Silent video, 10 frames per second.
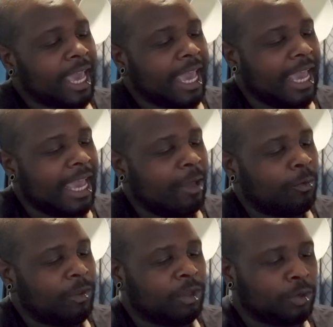
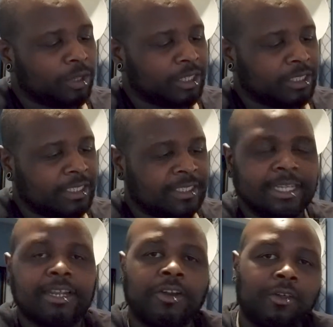and with Google
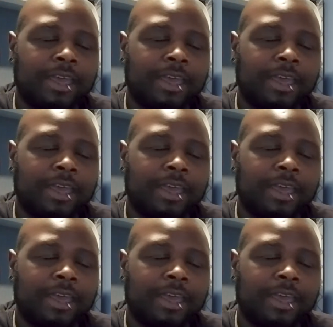Assistant and all